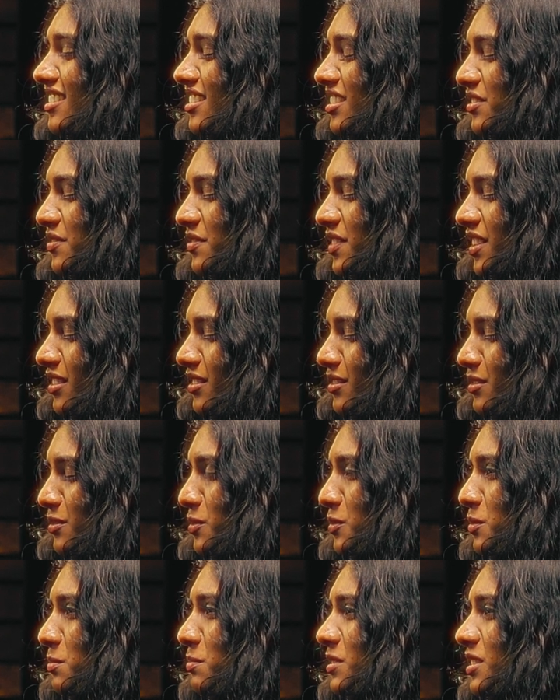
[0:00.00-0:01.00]
just feel
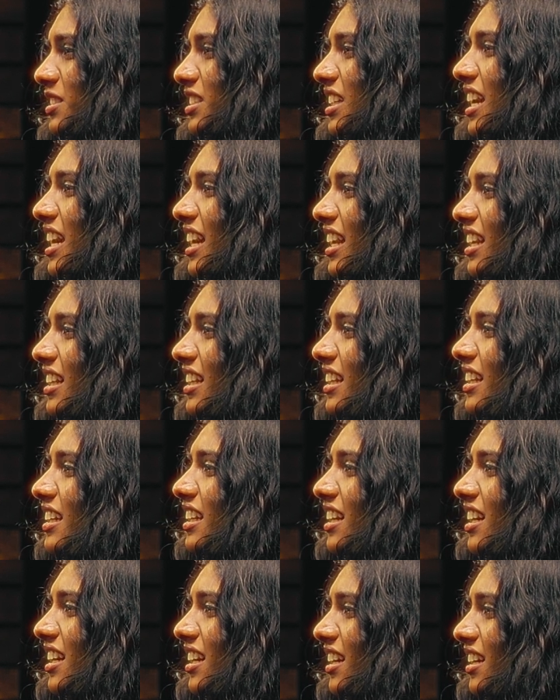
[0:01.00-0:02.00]
super sad. Like,
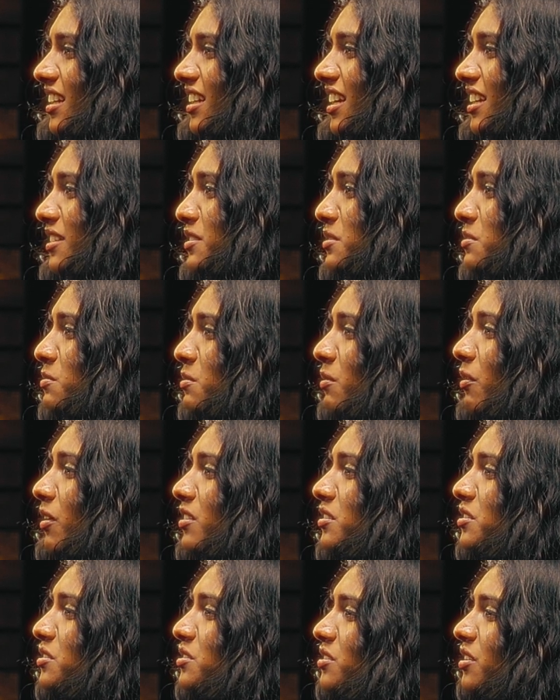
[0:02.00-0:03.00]
I don't
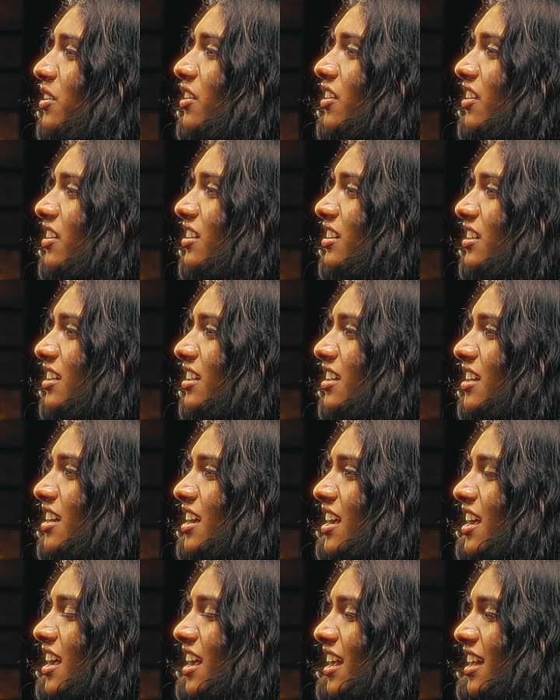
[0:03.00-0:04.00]
want to talk.
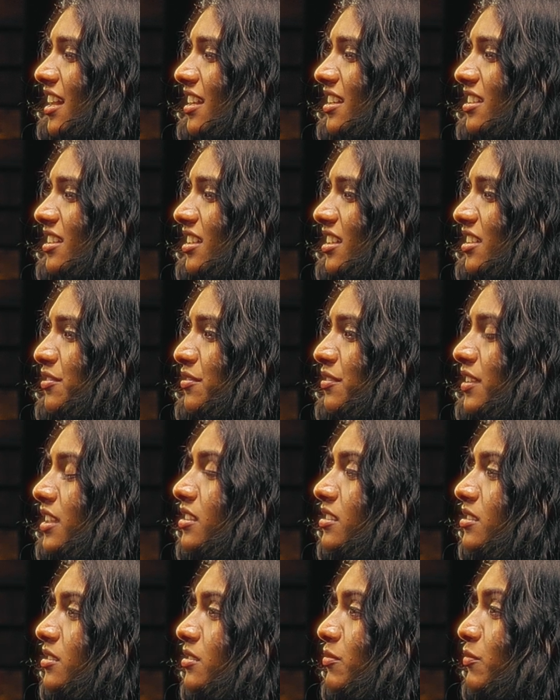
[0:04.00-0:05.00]
And it
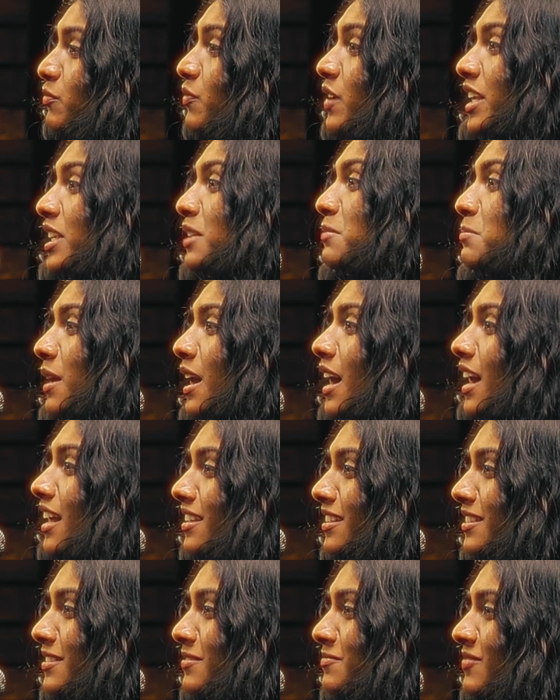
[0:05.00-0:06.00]
feels very
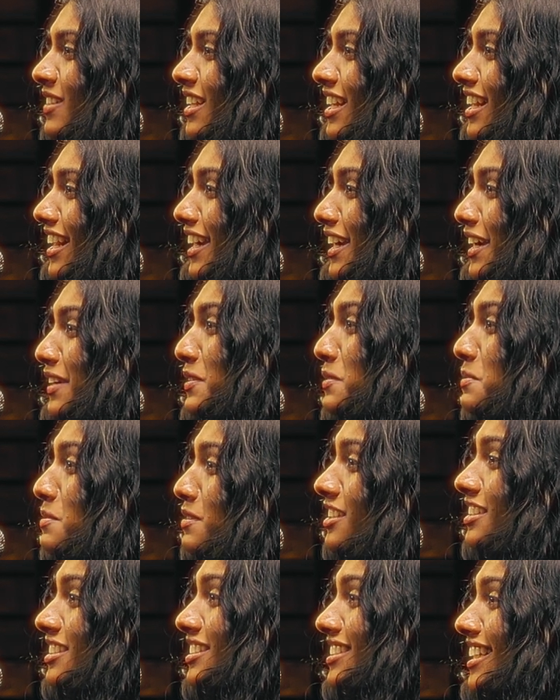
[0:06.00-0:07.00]
bad. Like, I don't
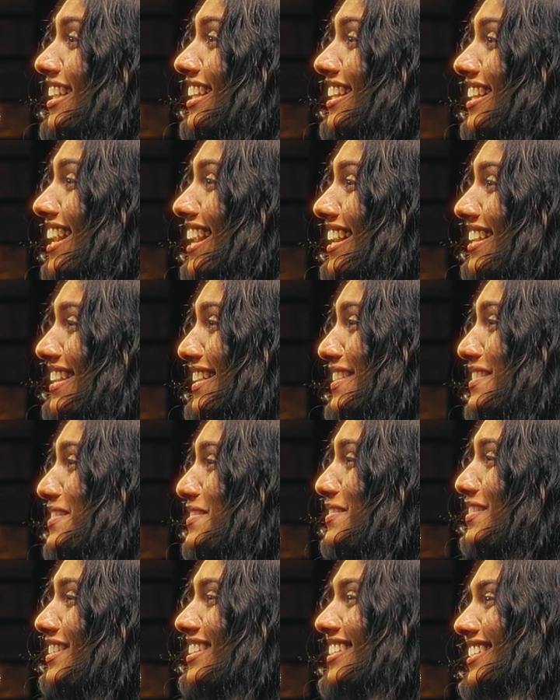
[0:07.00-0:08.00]
want to say that. I
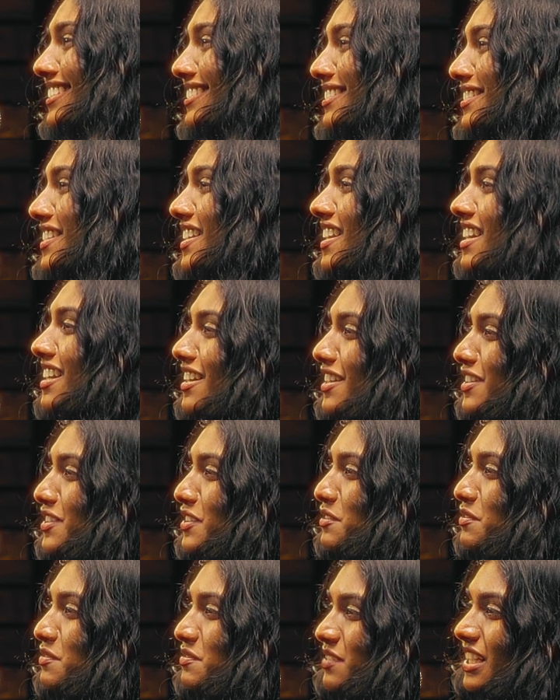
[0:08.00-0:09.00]
know it's going to hurt
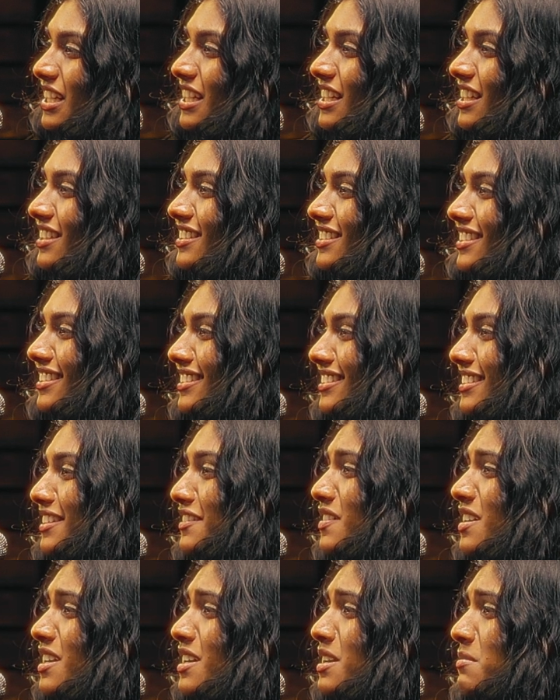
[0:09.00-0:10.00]
your feelings and
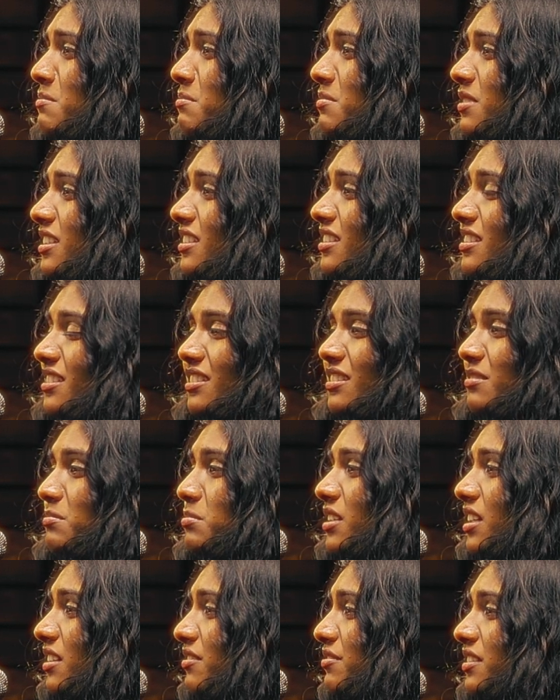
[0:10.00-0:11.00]
stuff. But
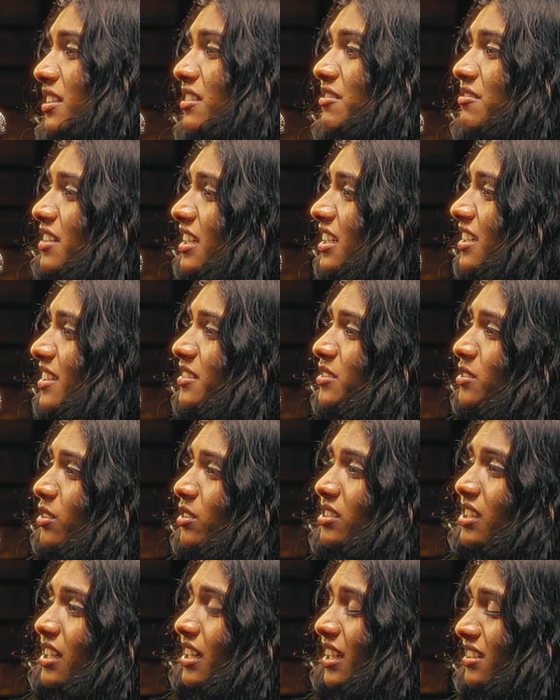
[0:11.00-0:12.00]
I feel very
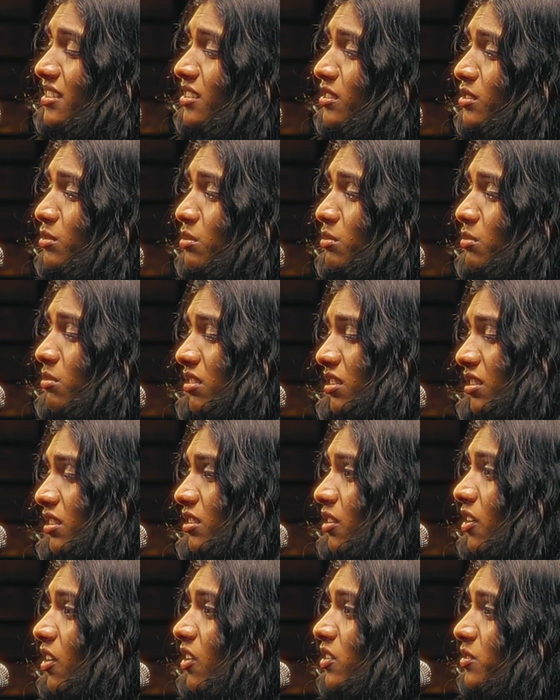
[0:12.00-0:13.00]
exhausted. Like, I just don't want to
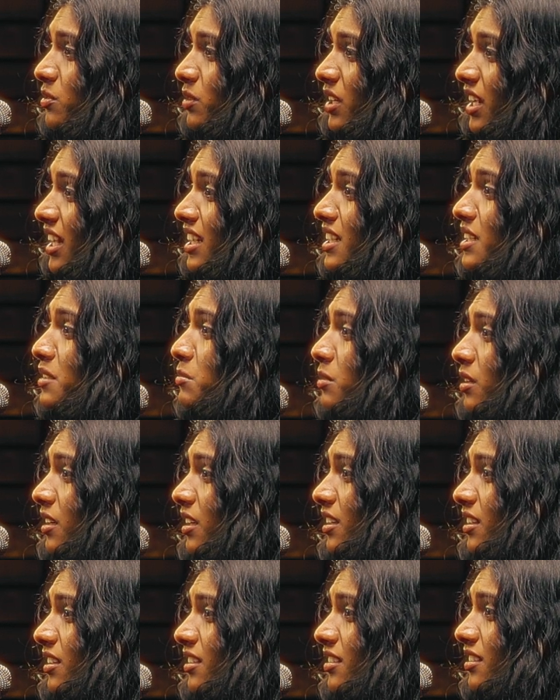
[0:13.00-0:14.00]
talk to
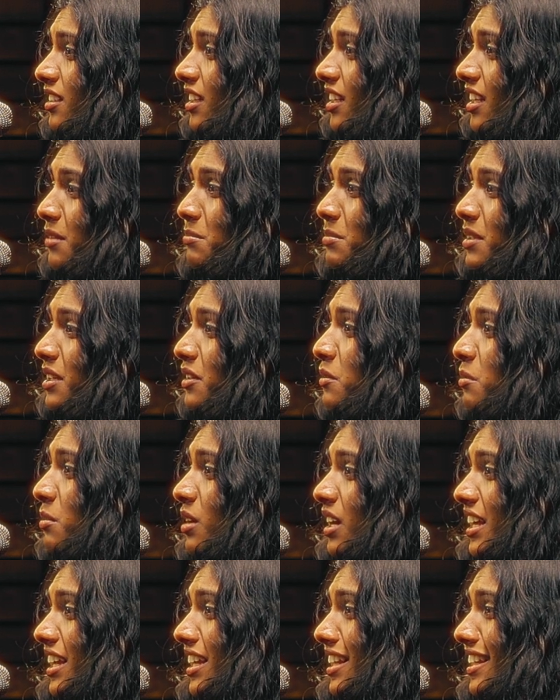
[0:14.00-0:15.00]
anyone. Can I be
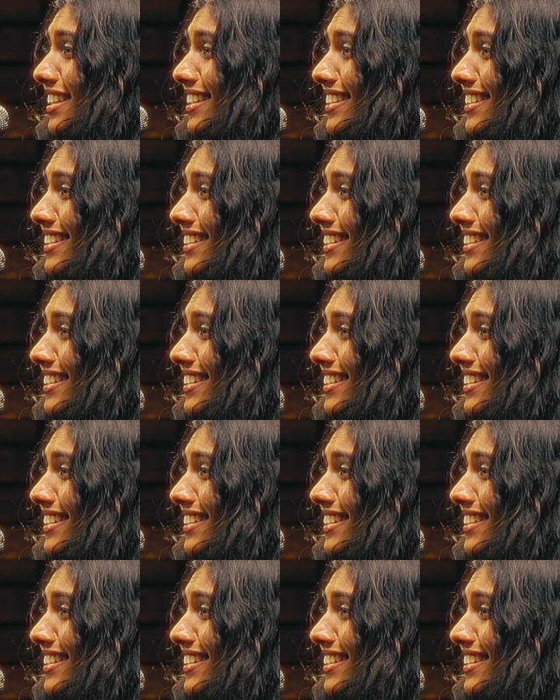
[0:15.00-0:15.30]
quiet?